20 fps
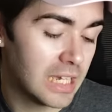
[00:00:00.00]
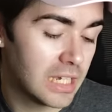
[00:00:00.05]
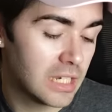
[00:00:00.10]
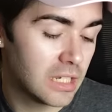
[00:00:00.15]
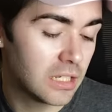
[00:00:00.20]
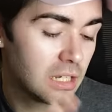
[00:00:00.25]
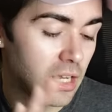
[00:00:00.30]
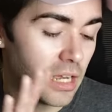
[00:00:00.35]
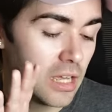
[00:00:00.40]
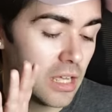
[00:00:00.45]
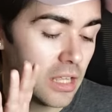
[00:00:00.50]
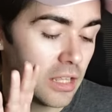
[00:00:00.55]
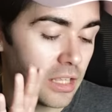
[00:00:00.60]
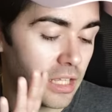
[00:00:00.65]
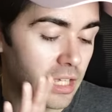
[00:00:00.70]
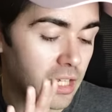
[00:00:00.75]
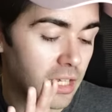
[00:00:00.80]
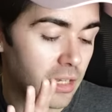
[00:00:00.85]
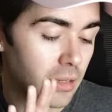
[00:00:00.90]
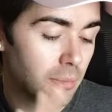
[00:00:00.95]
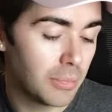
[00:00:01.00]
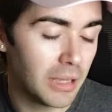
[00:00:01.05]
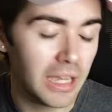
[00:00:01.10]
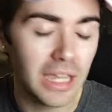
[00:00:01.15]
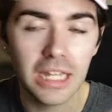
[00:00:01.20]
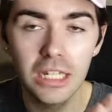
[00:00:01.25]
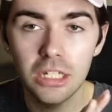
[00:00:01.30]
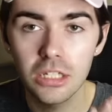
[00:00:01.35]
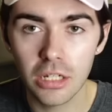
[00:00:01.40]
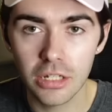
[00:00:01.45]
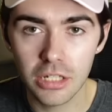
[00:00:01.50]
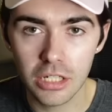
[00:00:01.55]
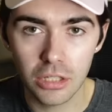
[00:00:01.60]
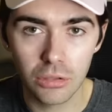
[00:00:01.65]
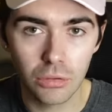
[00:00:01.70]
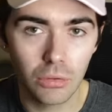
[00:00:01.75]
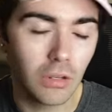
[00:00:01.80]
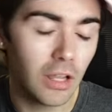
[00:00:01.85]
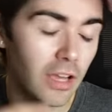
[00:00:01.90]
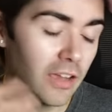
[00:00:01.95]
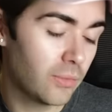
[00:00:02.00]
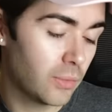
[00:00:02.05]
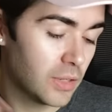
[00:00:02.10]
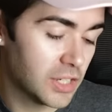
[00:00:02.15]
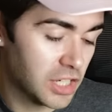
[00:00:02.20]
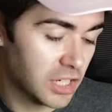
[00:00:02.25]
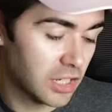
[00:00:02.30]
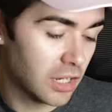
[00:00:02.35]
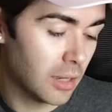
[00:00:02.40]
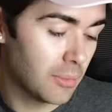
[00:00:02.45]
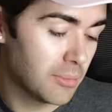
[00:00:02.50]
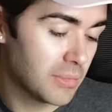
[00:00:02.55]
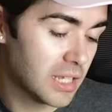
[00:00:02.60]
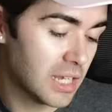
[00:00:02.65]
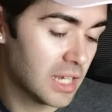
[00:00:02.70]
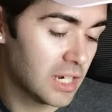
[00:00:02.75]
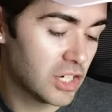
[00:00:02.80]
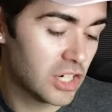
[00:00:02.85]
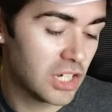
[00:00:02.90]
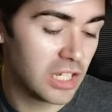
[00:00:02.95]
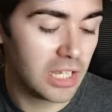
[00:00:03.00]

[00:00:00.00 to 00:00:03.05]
is the bit in Dancing Through Life where she comes in.